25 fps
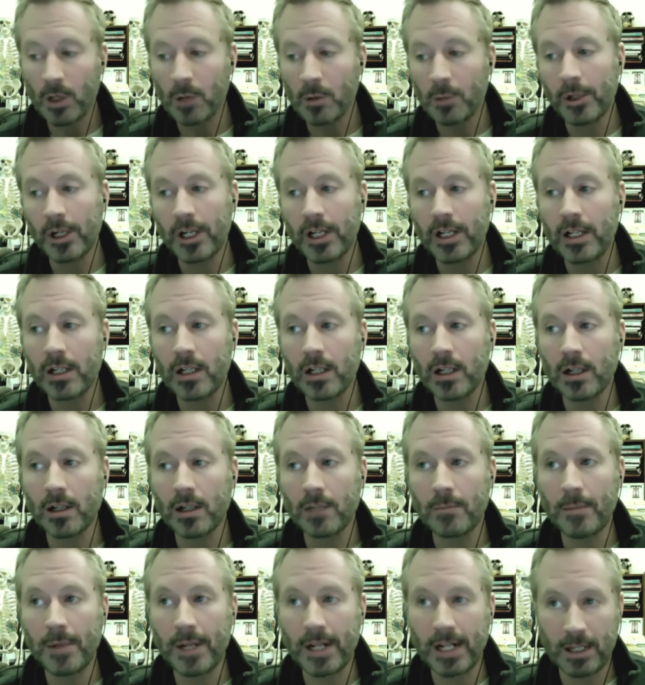But
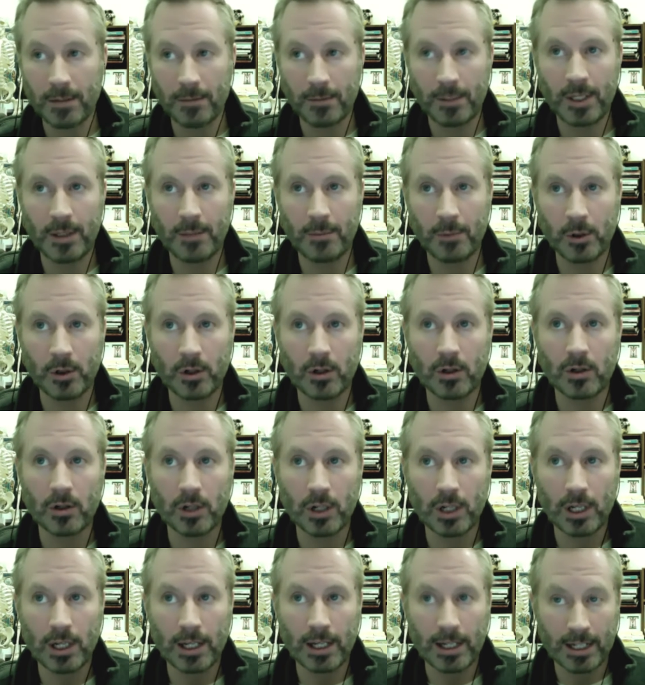many people,
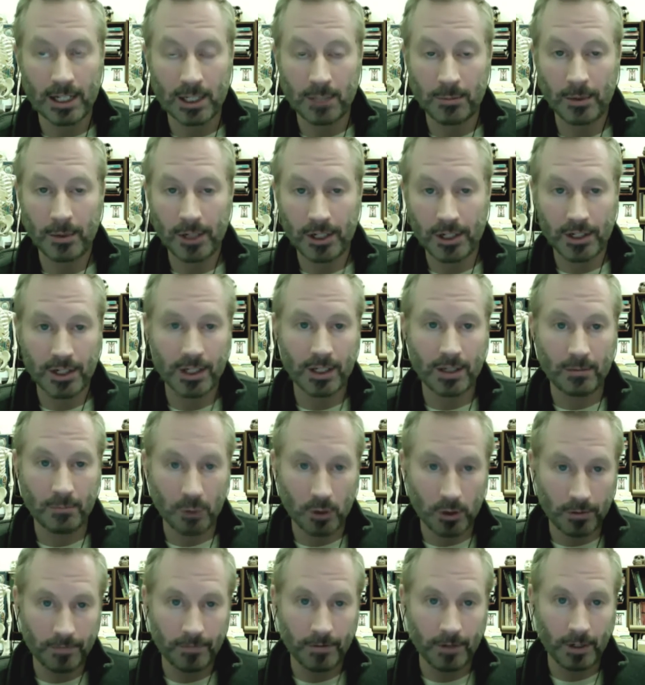especially in
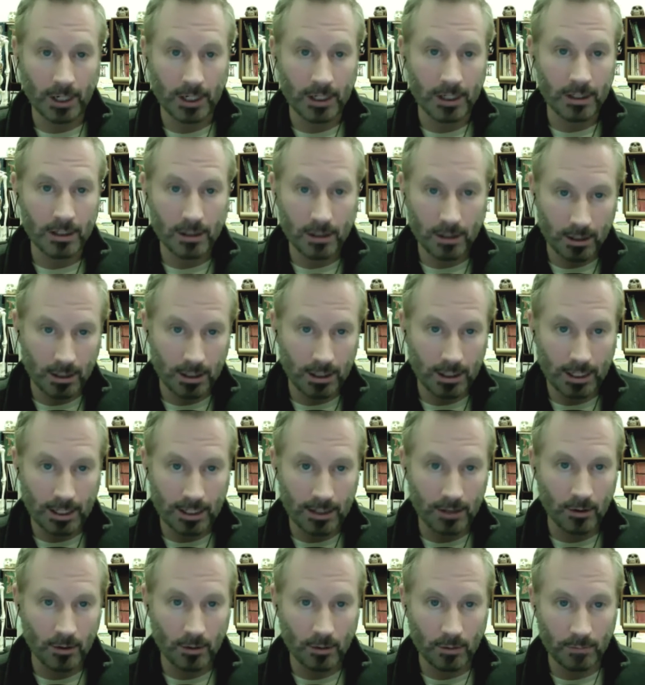MUFON, and I
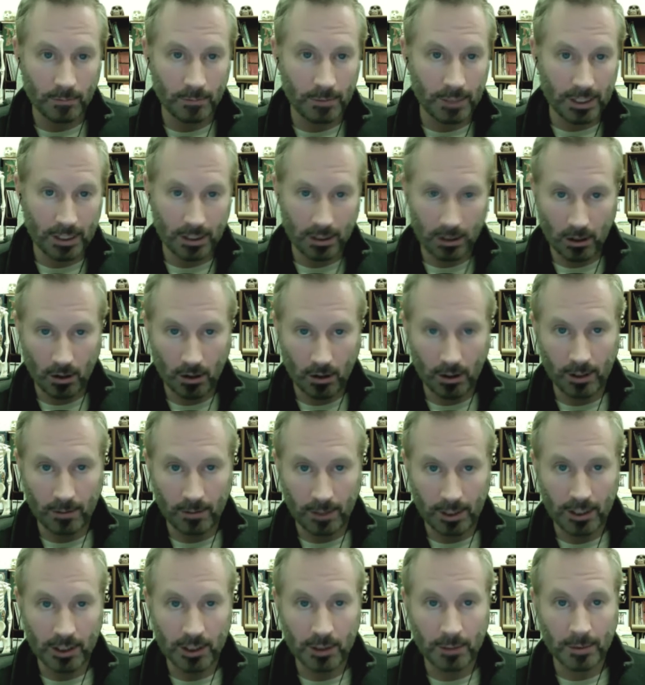don't mean to call them
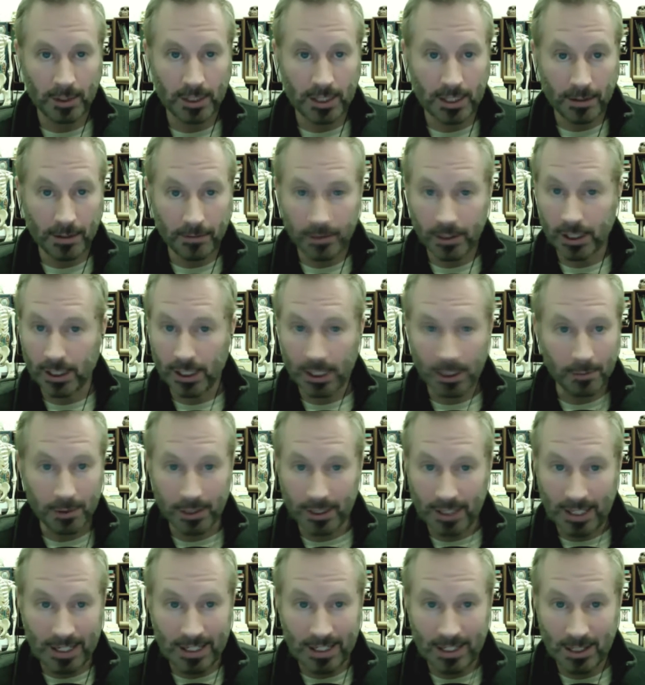out specifically, but
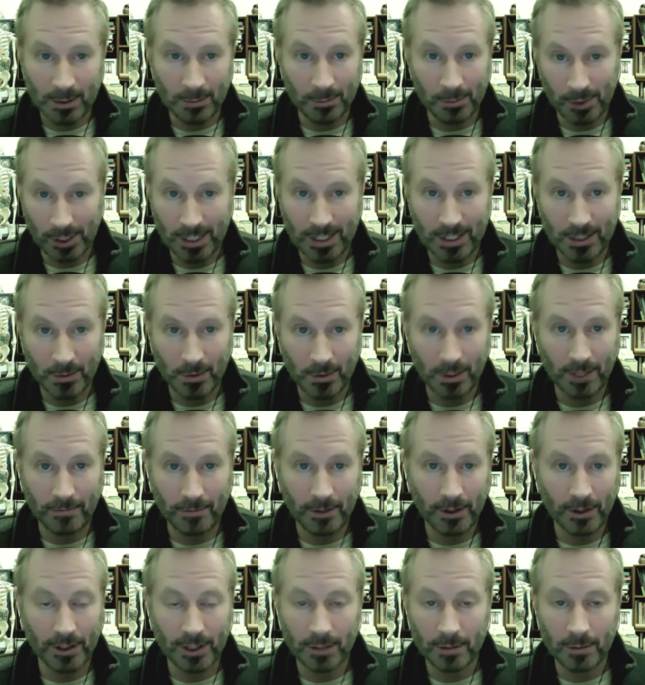that's the place where I
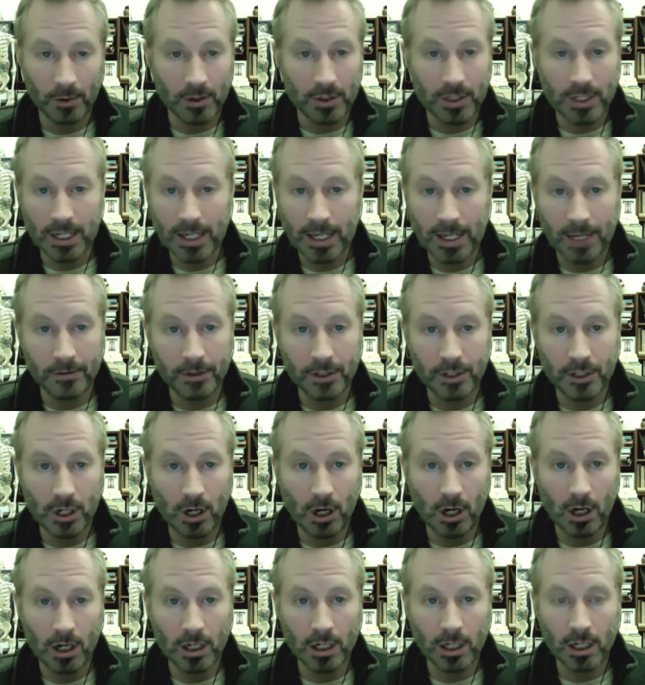felt it the most. I gave a
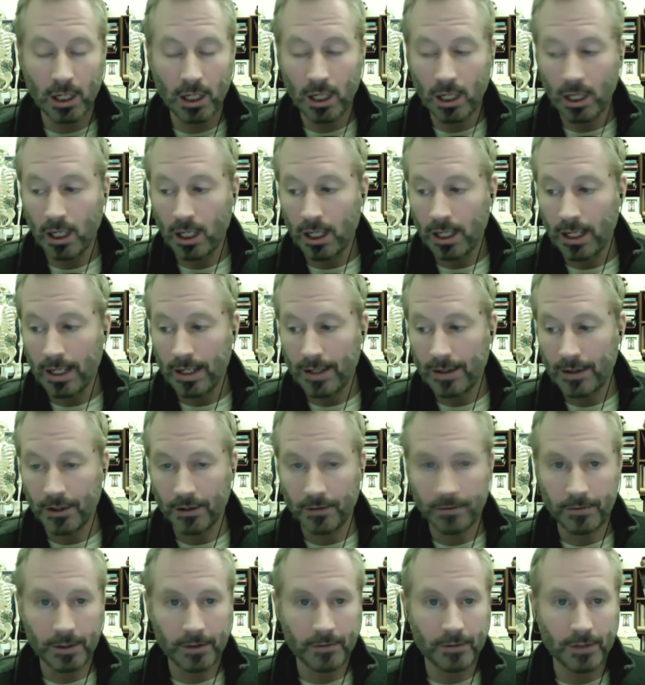talk at their
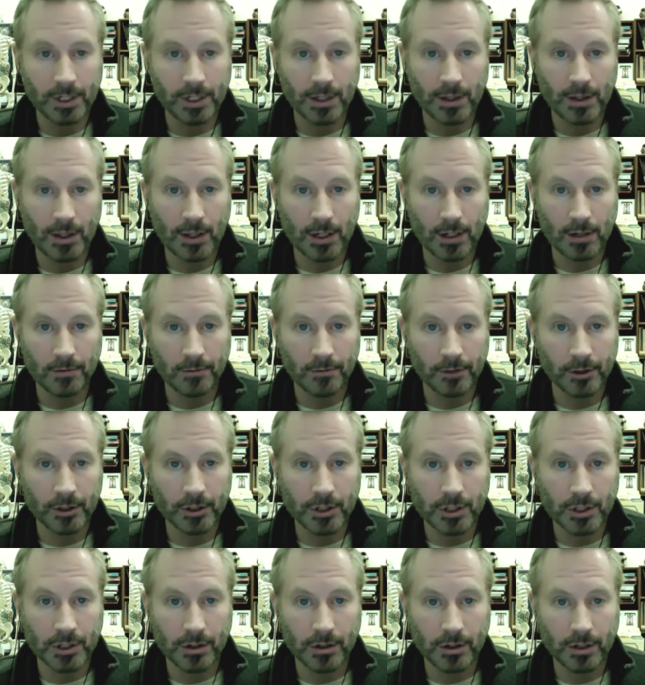50th
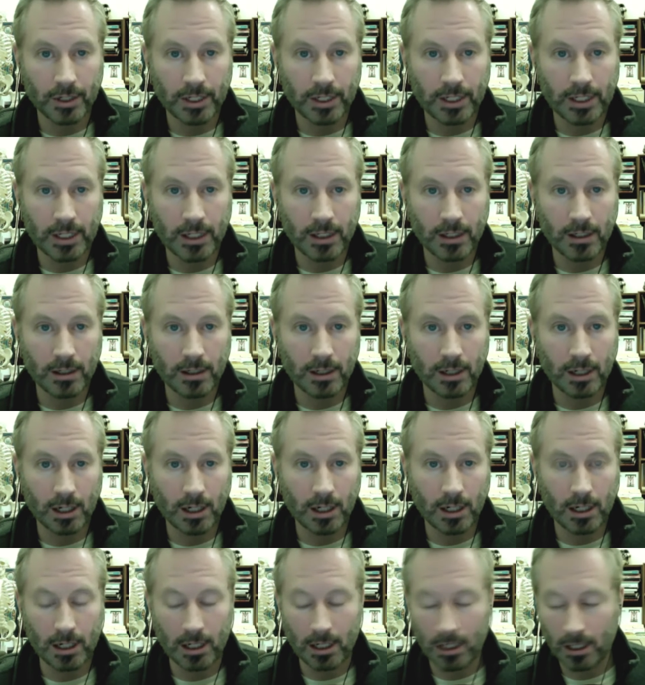anniversary
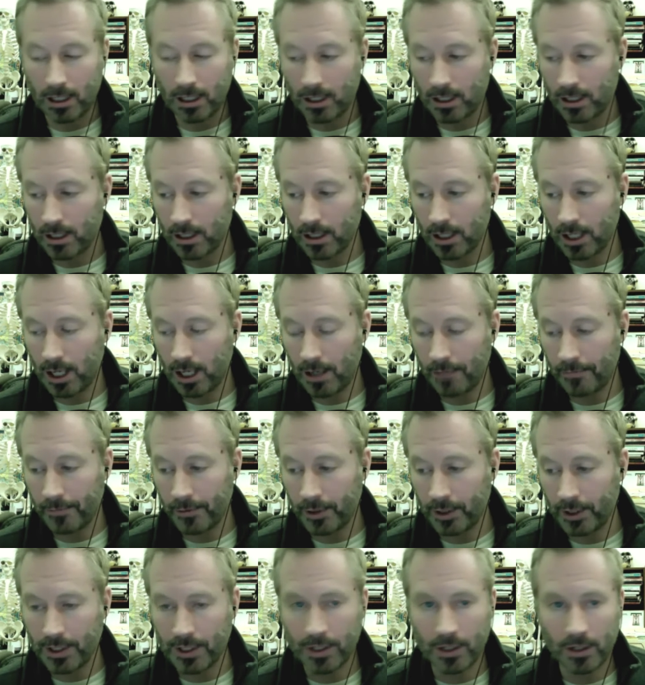
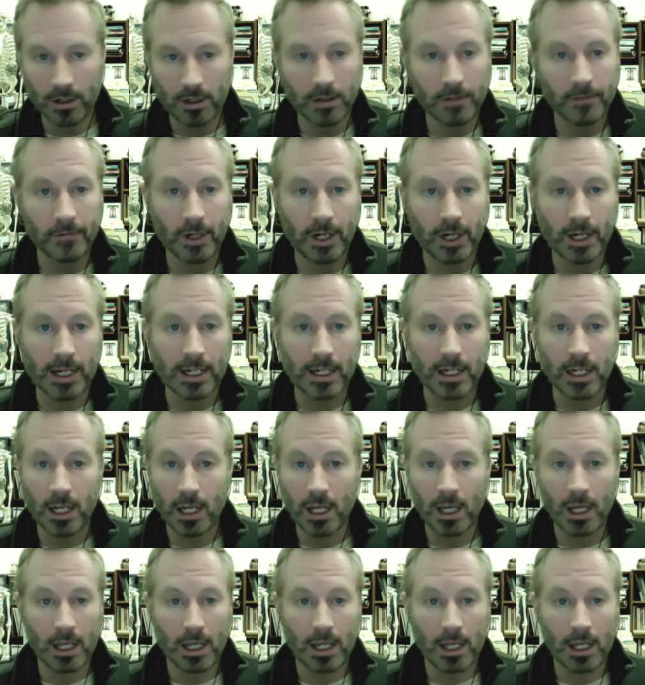conference in Irvine.